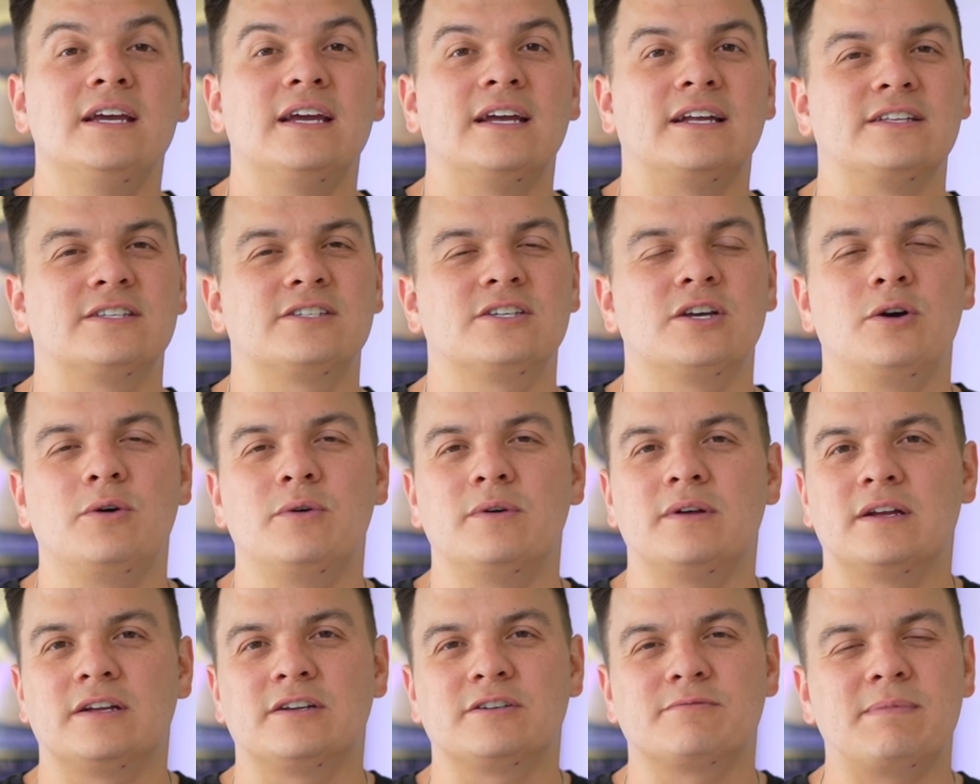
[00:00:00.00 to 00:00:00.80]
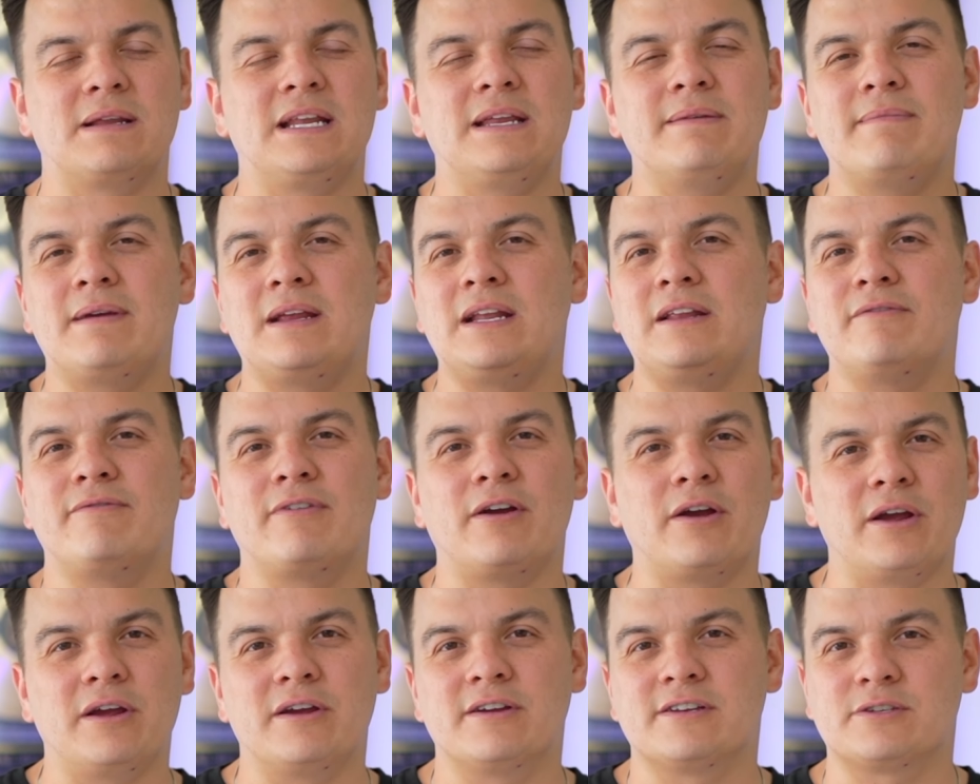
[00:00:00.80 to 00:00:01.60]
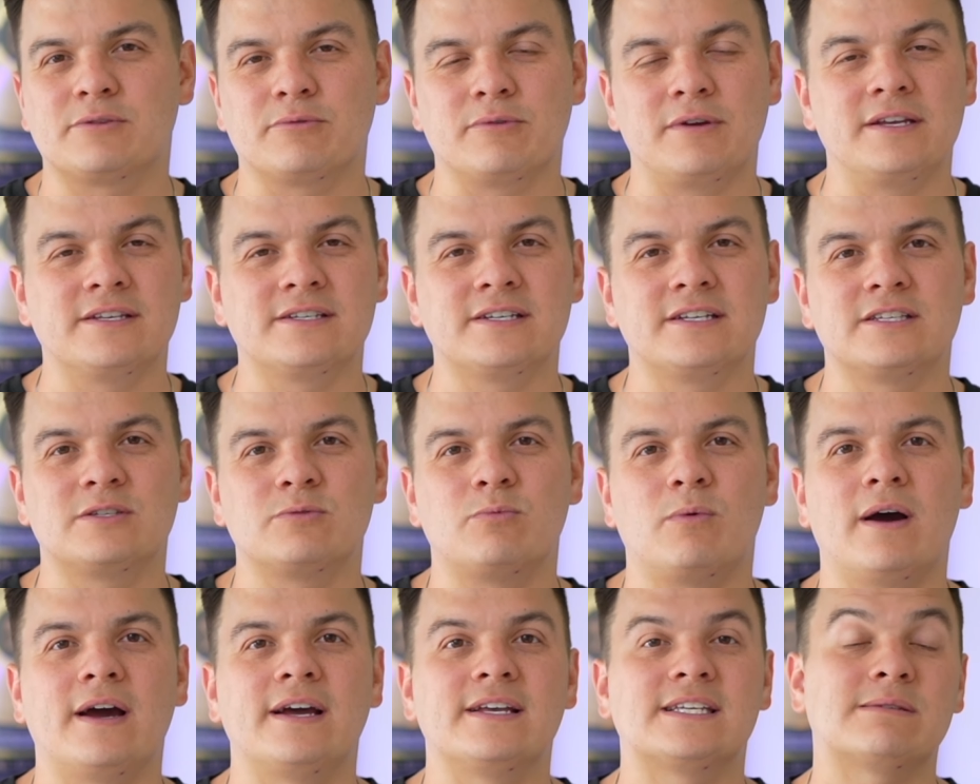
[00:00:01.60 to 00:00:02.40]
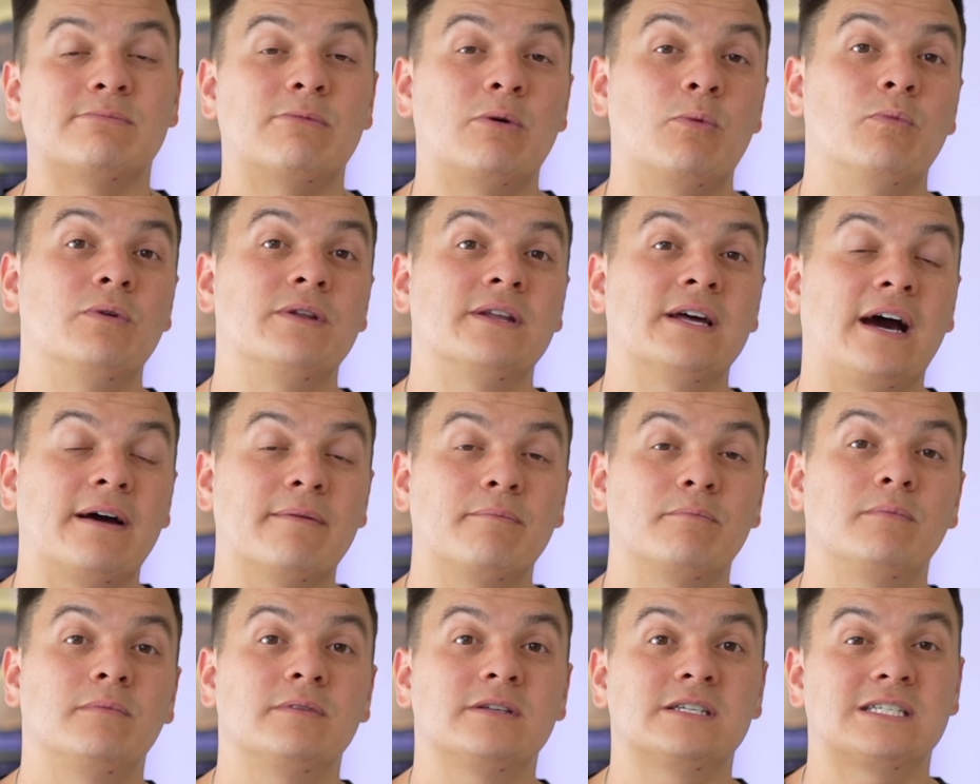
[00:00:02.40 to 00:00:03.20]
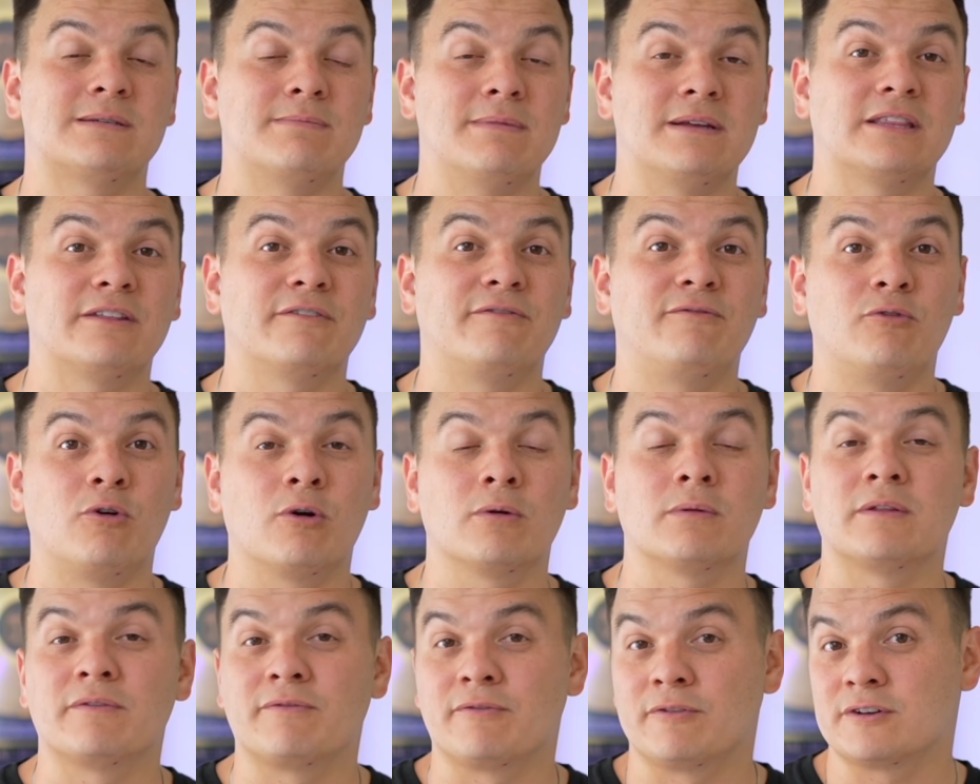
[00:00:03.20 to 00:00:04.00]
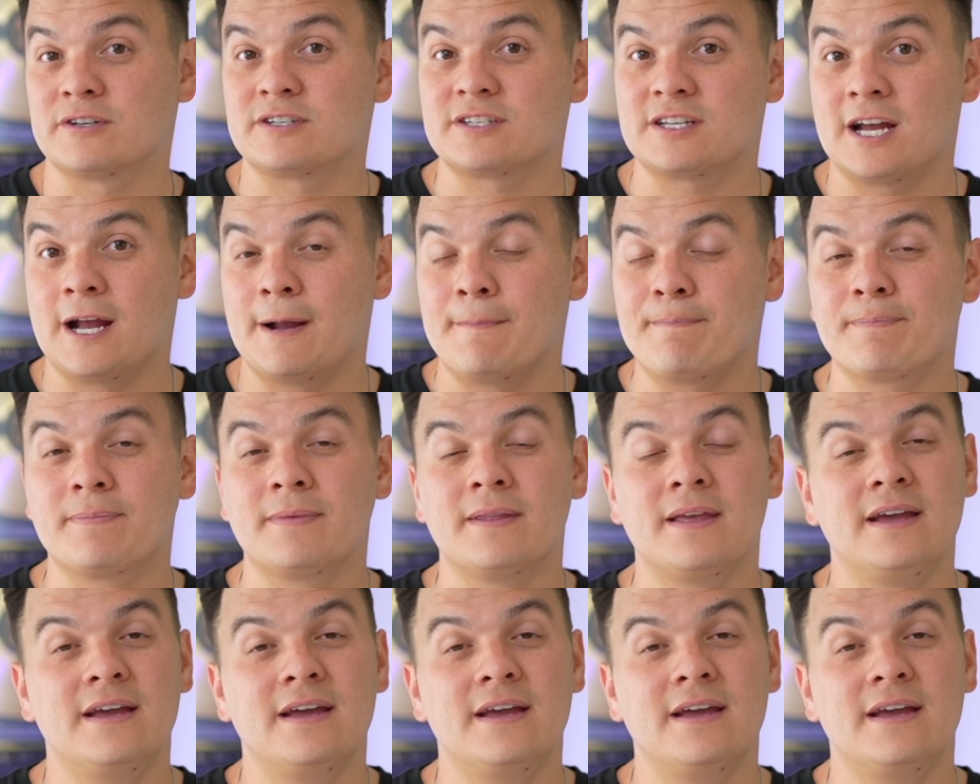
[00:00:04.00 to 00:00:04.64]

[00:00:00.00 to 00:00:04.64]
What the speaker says: And so there's many various reasons why someone would not submit the form the first time.